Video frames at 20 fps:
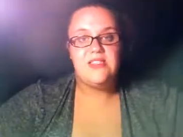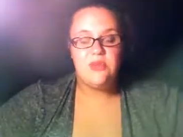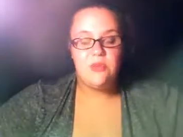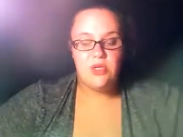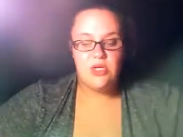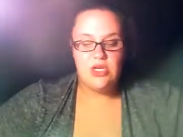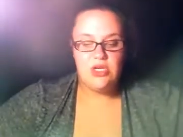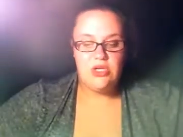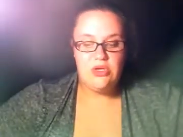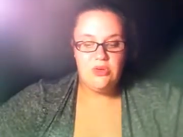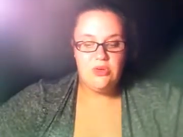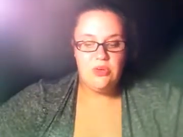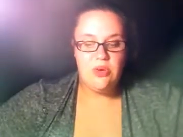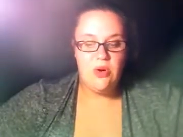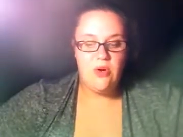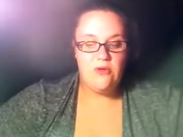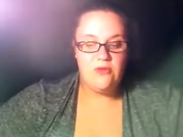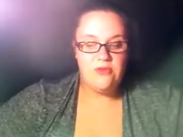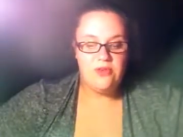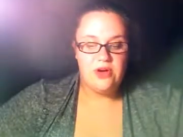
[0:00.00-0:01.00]
the word you
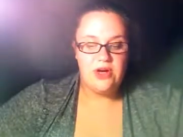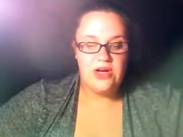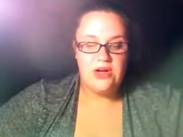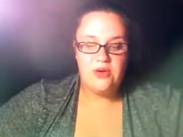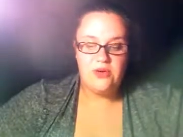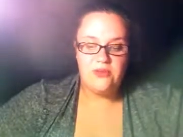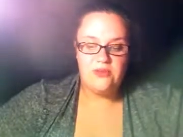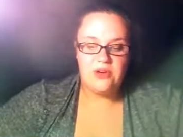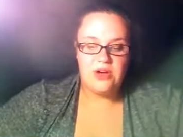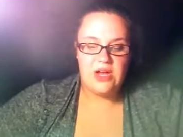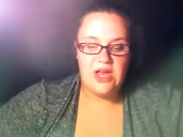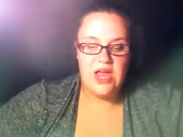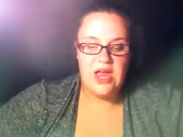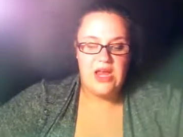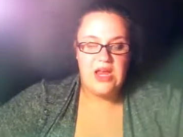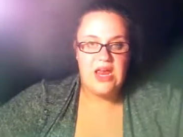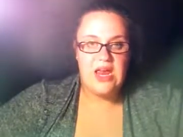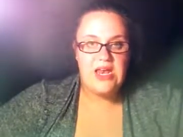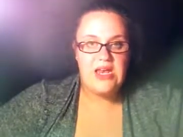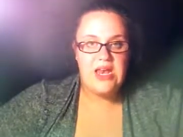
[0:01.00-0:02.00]
over and over
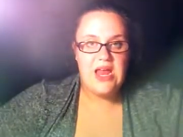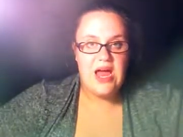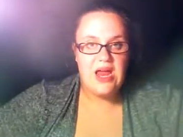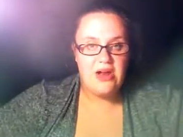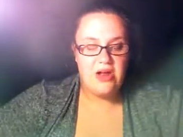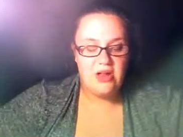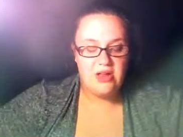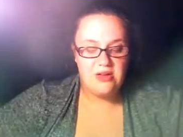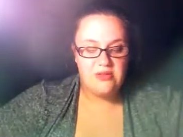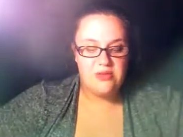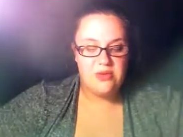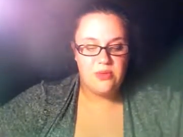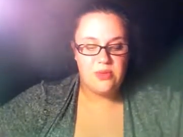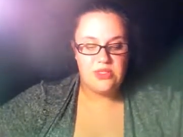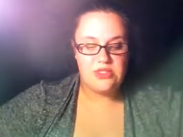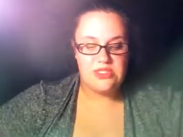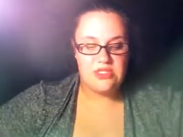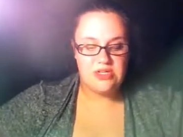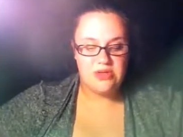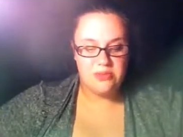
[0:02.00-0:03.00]
again, and not all of the
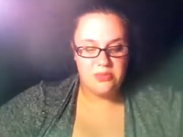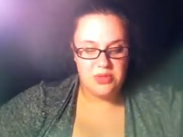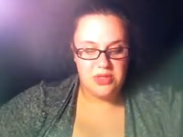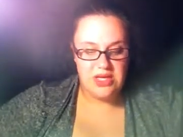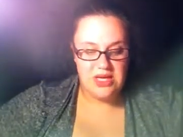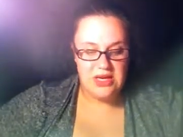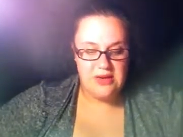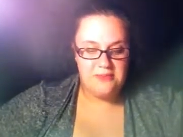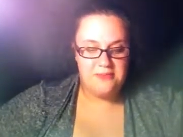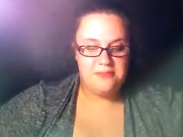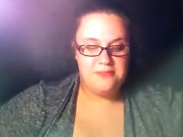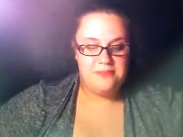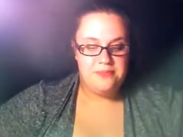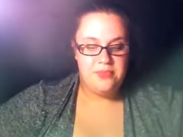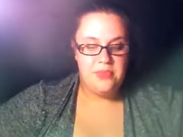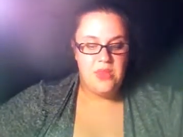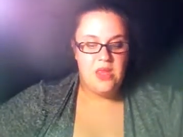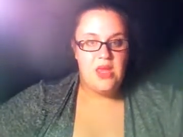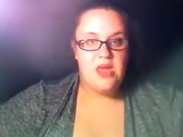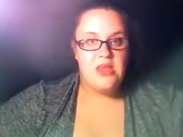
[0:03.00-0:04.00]
words are complete.
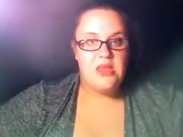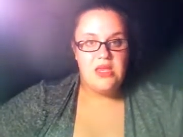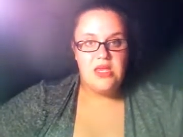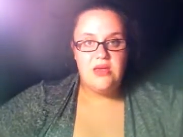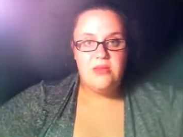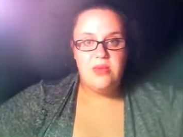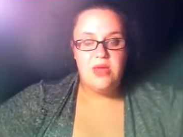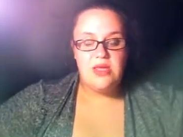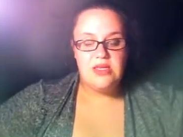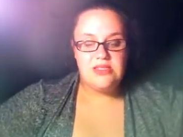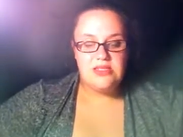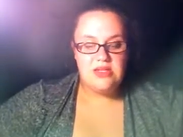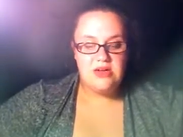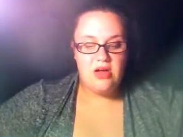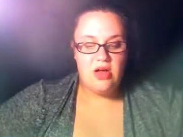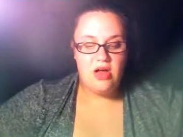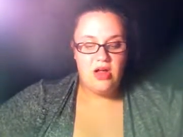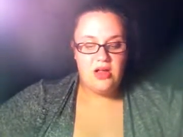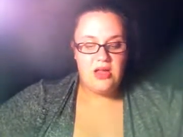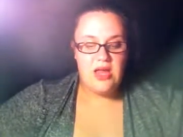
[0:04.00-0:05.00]
The email is in all